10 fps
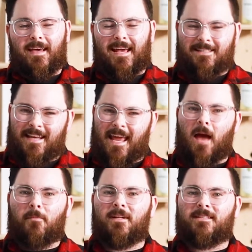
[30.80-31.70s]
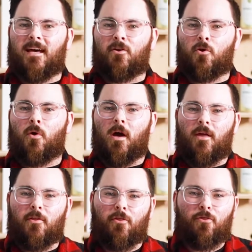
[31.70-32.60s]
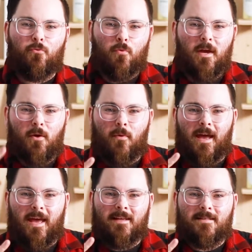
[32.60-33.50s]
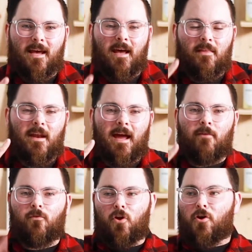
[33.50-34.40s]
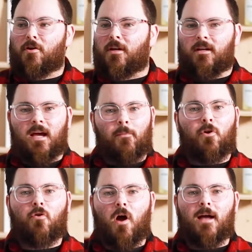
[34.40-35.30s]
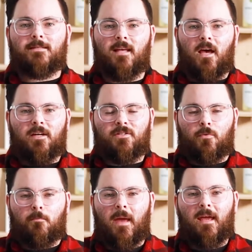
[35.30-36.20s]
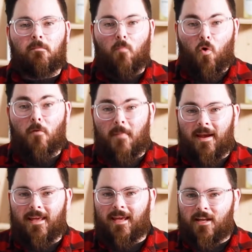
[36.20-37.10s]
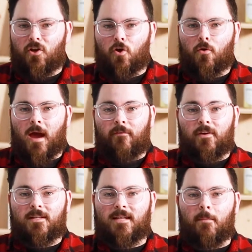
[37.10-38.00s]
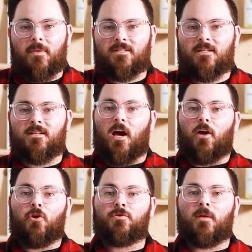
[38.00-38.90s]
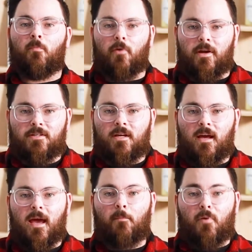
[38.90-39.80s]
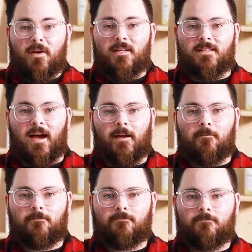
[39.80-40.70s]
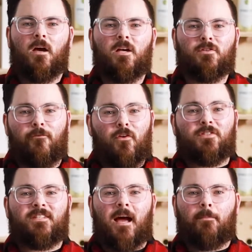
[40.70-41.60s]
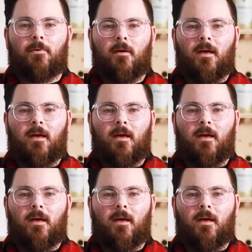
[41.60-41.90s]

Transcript: And today I'm going to tell you the 3 ways that I have learned and come across to make more money in your graphic design business using print and print design. So first up,